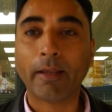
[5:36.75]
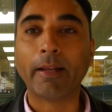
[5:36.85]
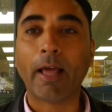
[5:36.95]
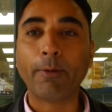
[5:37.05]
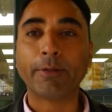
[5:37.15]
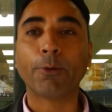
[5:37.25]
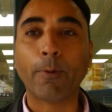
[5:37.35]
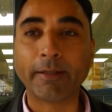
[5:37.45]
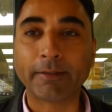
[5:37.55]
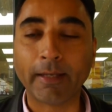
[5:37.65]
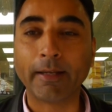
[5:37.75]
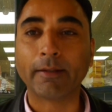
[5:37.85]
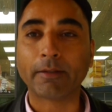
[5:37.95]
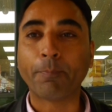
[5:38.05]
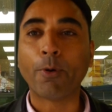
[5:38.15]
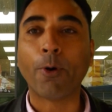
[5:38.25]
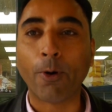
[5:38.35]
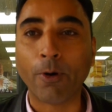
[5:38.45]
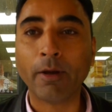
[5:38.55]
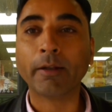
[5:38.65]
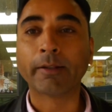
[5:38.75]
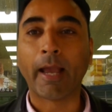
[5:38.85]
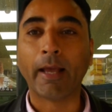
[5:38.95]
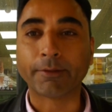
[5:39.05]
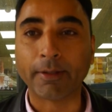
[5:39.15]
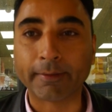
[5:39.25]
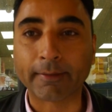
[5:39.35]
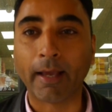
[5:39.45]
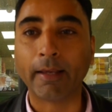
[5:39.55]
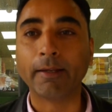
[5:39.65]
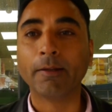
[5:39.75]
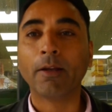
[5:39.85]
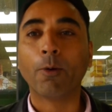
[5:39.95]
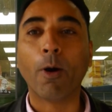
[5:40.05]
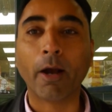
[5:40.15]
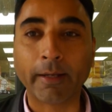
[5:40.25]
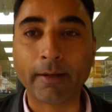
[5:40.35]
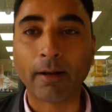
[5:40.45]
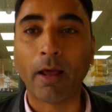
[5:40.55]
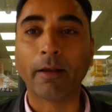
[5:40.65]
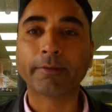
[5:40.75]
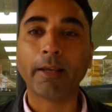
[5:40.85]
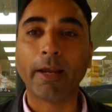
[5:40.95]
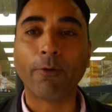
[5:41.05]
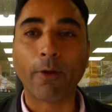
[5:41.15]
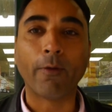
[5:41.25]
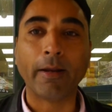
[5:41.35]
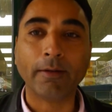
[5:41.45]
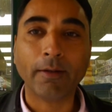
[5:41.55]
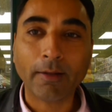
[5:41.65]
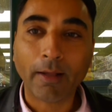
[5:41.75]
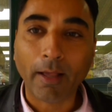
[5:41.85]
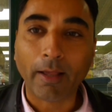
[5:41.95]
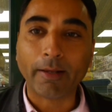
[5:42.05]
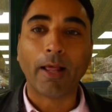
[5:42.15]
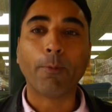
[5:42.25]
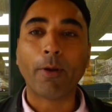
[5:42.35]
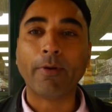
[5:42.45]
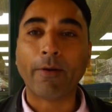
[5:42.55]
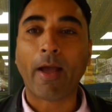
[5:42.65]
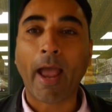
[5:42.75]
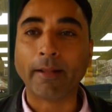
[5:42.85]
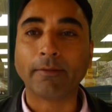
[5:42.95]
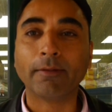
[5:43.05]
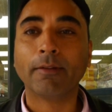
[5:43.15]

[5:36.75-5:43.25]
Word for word: You know, it's always seen as a poor council estate, working class area, and you know we've never had